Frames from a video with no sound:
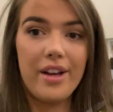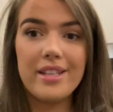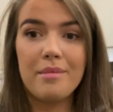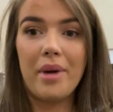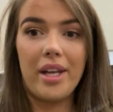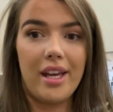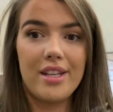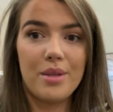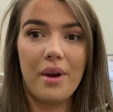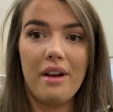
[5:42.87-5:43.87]
It's a
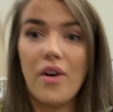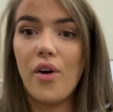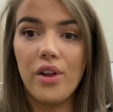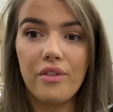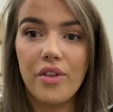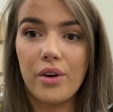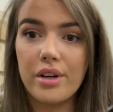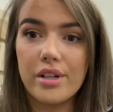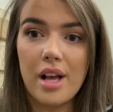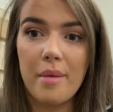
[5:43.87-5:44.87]
Monday, so we have all of the
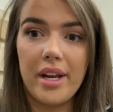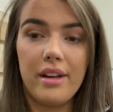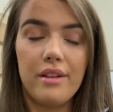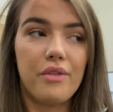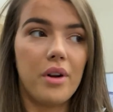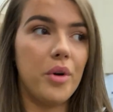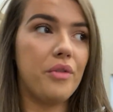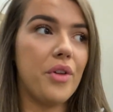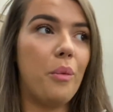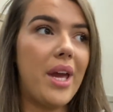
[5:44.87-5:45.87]
orders coming in from
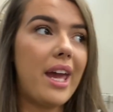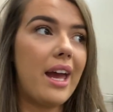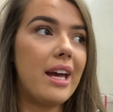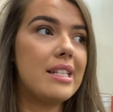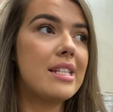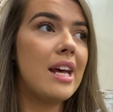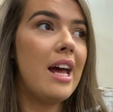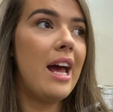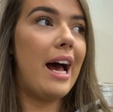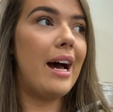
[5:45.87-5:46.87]
over the weekend,
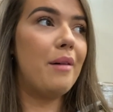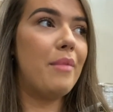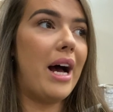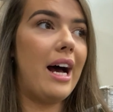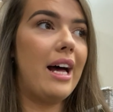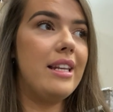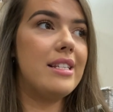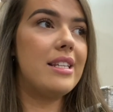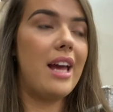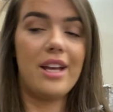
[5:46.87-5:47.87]

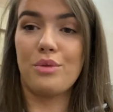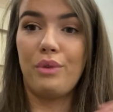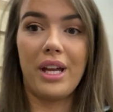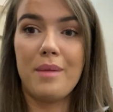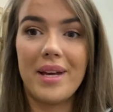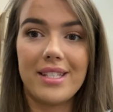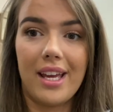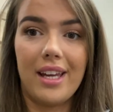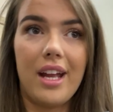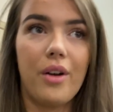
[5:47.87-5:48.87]
and it's really
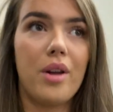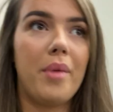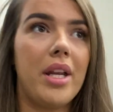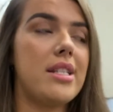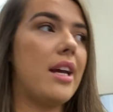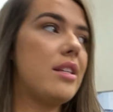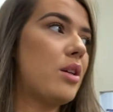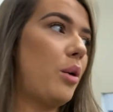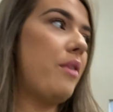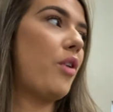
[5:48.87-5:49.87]
busy in here on a Monday.
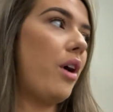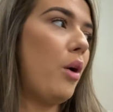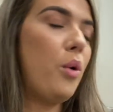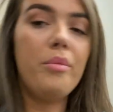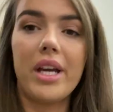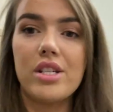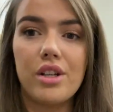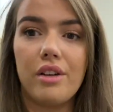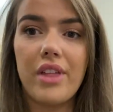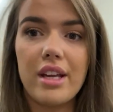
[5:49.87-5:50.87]
So we've got a whole
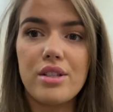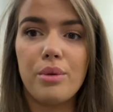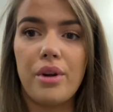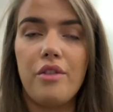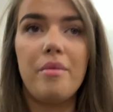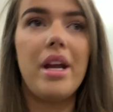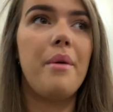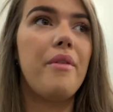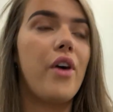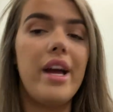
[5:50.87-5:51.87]
mixture of things going out from
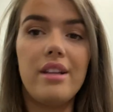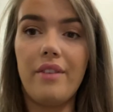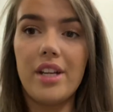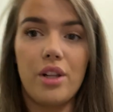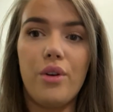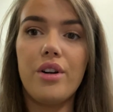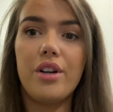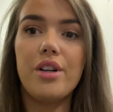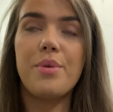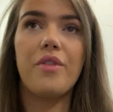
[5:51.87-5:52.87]
here. We've got individual
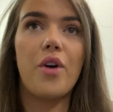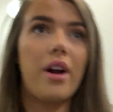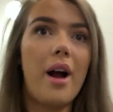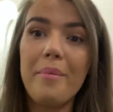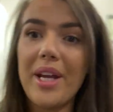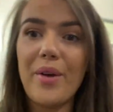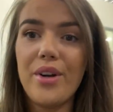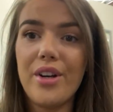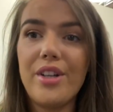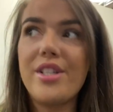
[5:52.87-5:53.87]
orders, we've got company
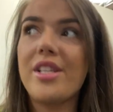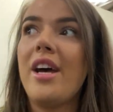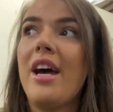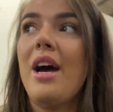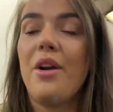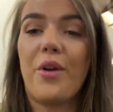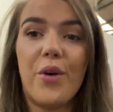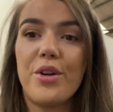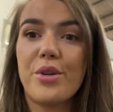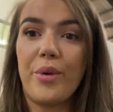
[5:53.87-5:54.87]
orders, got
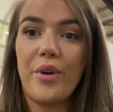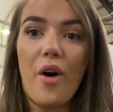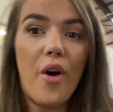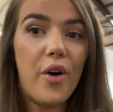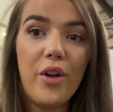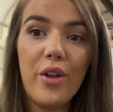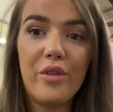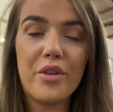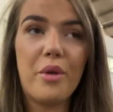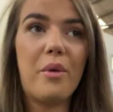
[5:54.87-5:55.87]
orders going all
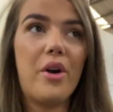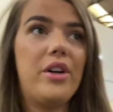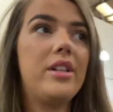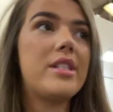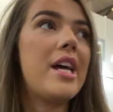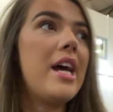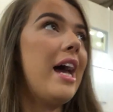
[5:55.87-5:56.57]
over the world.